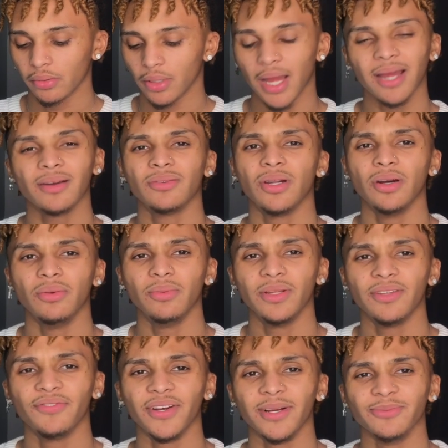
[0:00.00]
I don't know
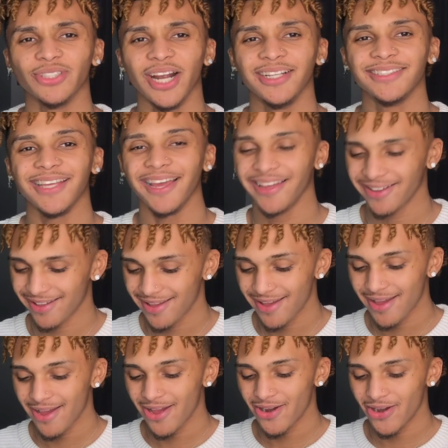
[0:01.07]
what the fuck I'm trying to say.
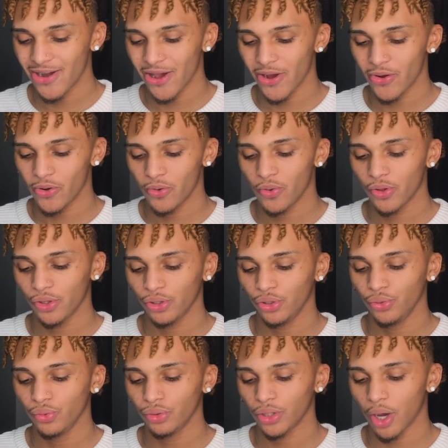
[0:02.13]
No,
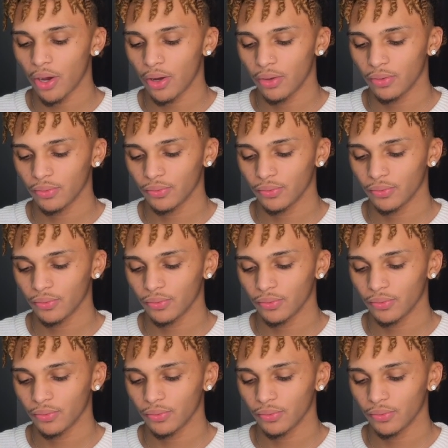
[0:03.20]
you thought